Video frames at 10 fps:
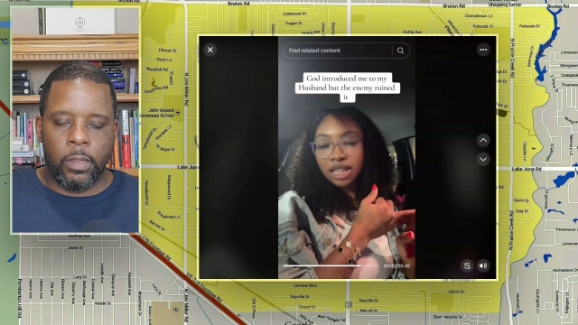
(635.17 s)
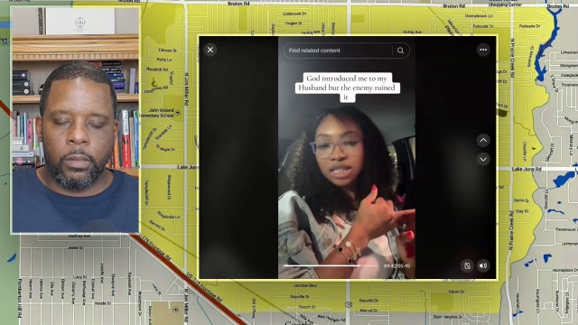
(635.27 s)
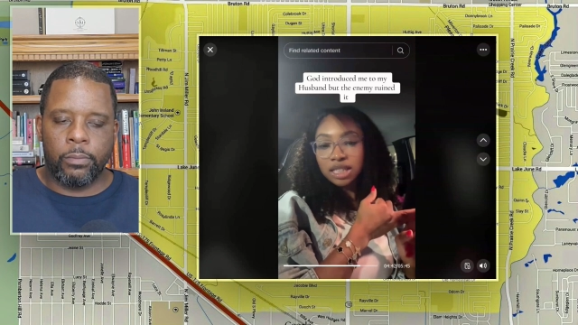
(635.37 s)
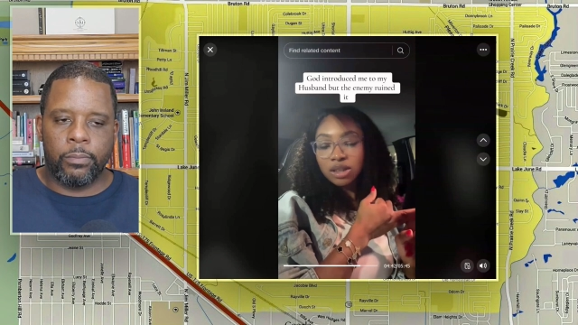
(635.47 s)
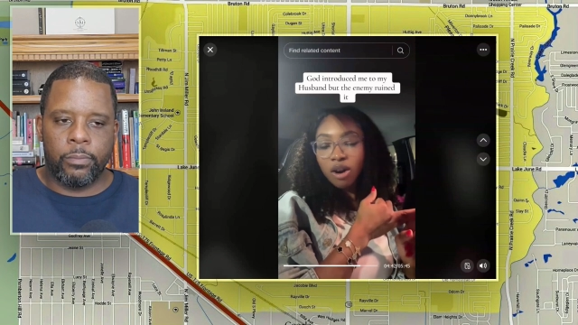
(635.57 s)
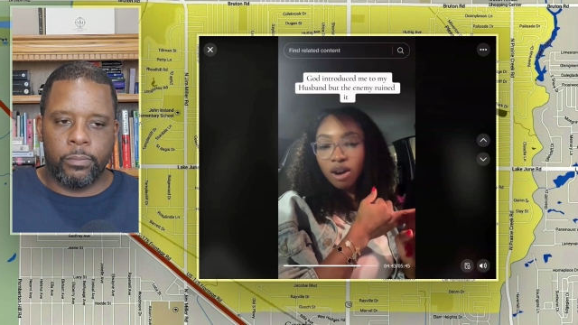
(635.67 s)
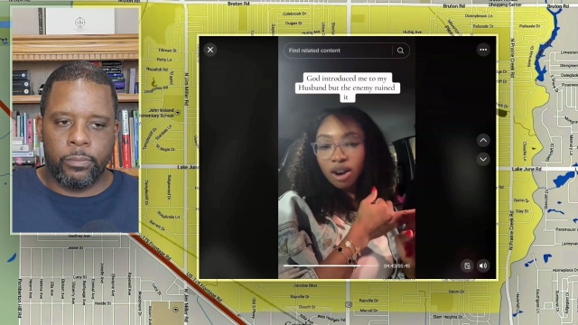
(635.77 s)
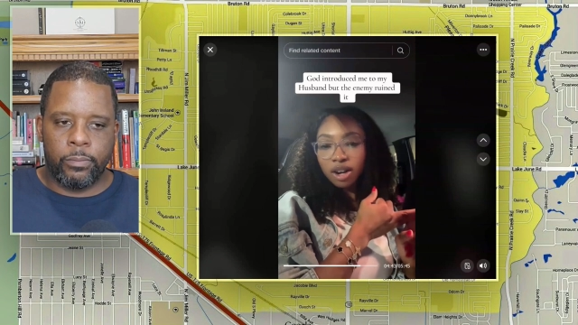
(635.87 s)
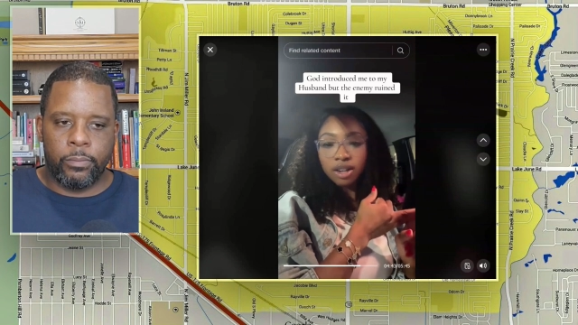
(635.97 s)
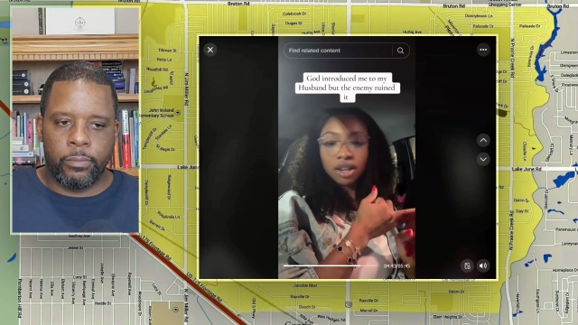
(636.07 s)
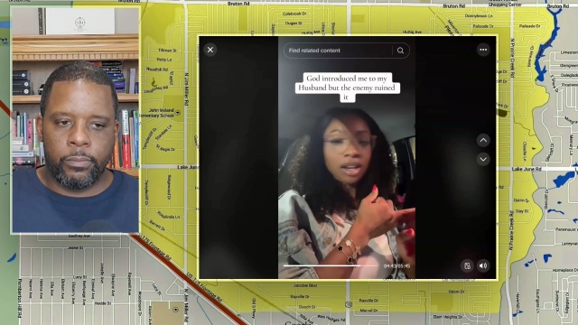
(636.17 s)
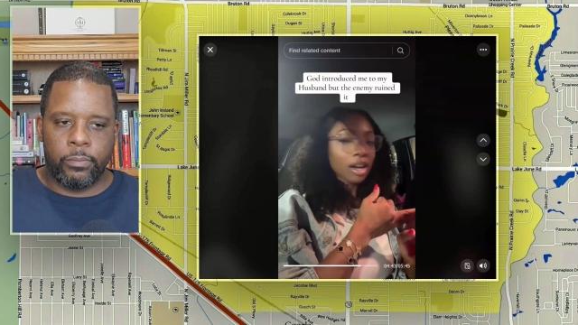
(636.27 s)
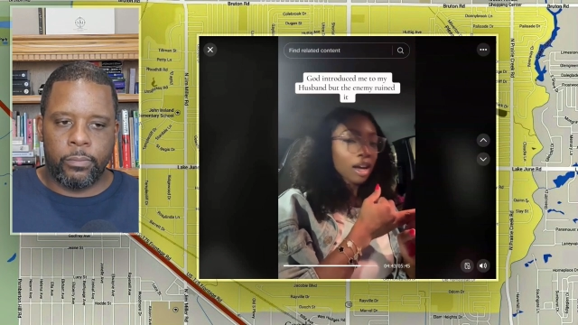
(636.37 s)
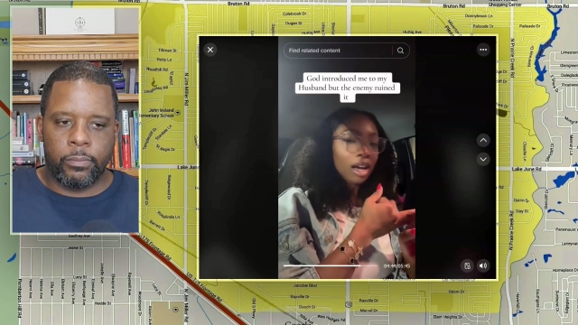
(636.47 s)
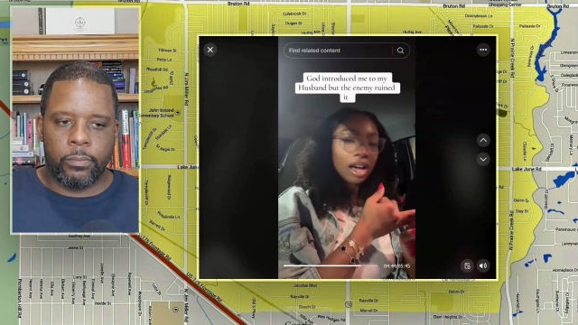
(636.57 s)
Speaker 1: things yep. is hard,
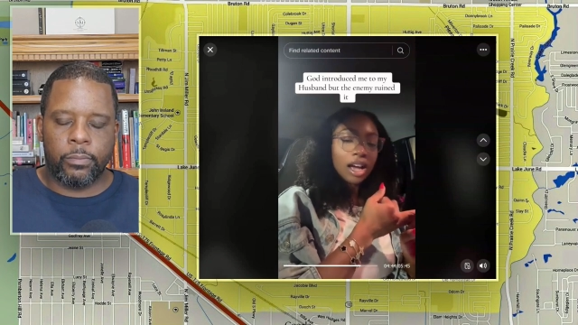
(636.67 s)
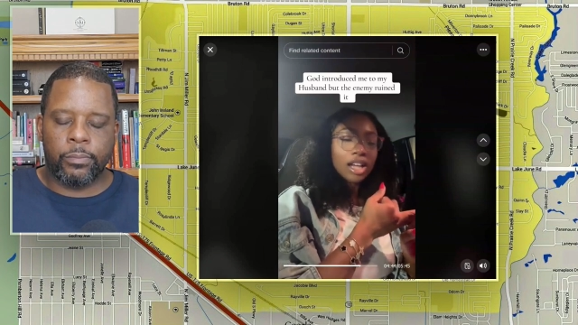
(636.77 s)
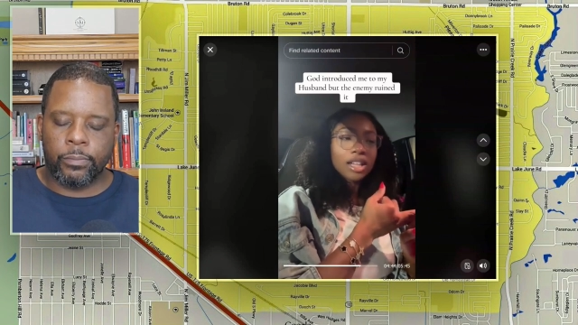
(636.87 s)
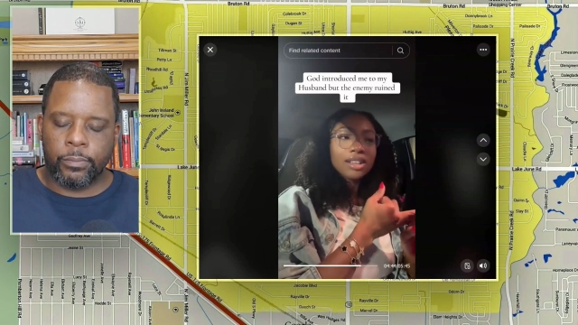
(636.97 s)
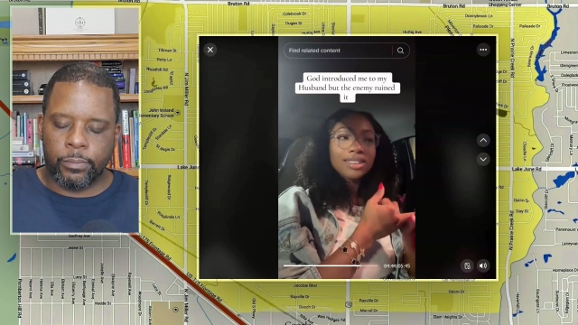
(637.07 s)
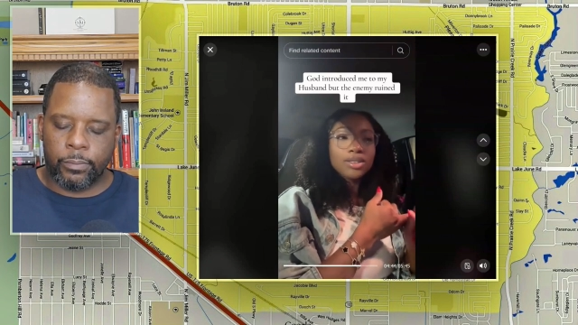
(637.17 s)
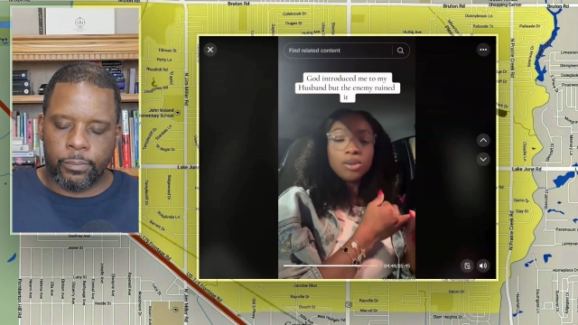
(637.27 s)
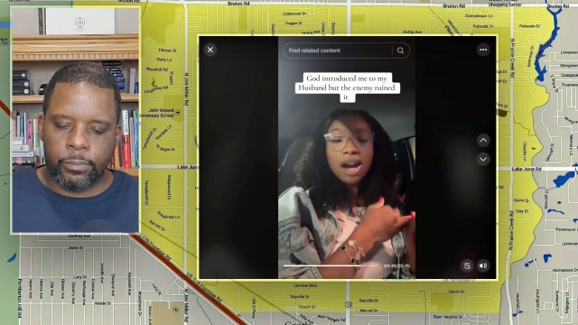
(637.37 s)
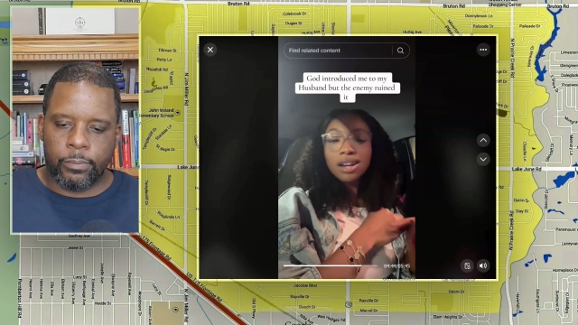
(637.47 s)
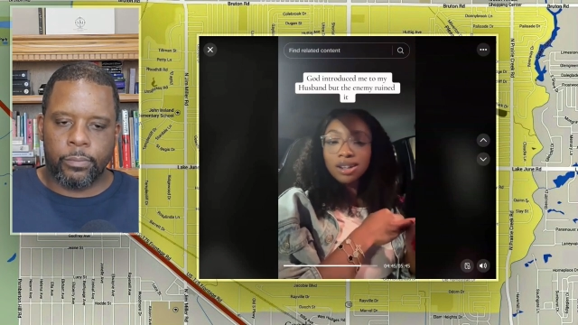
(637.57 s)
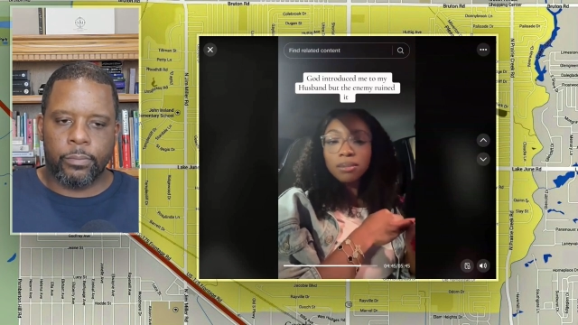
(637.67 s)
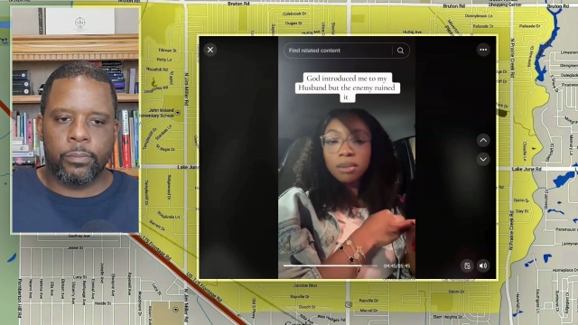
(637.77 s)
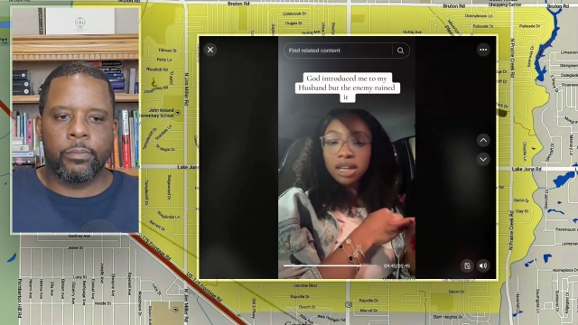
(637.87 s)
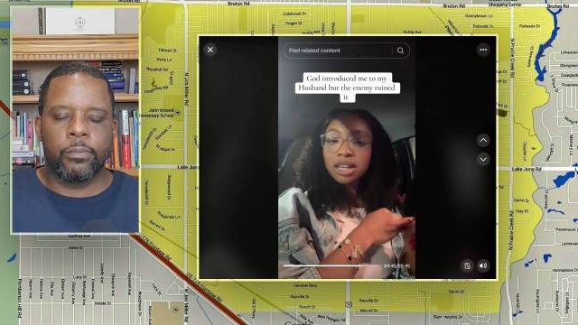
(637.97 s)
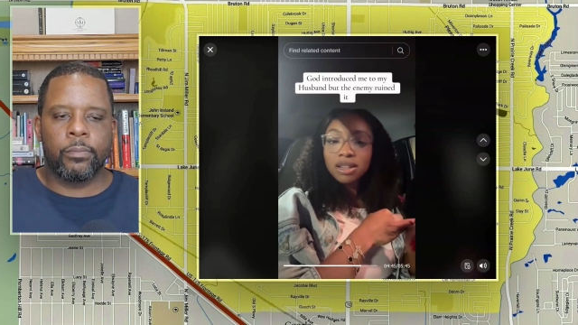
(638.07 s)
you got a good
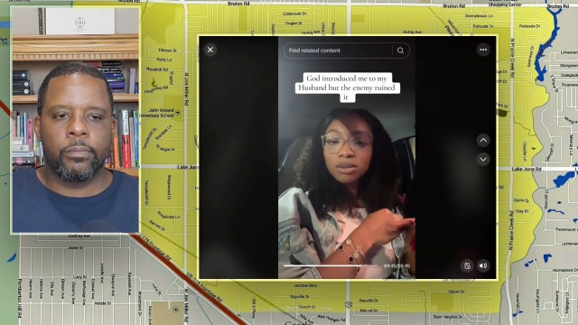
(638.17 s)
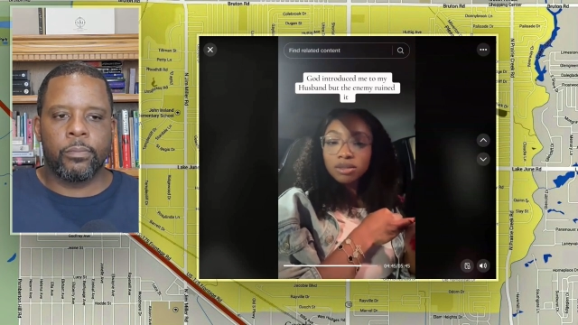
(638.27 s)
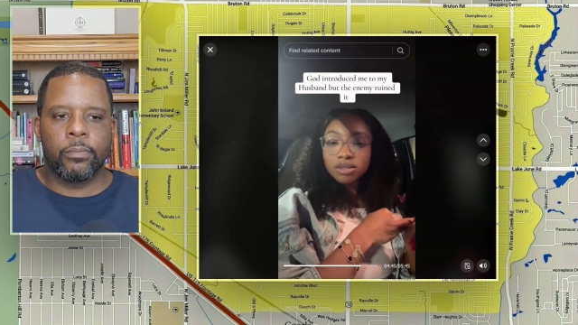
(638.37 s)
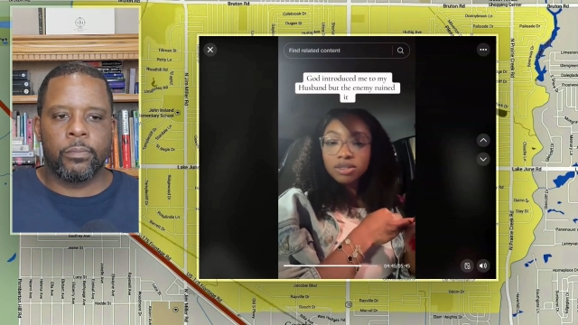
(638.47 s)
man.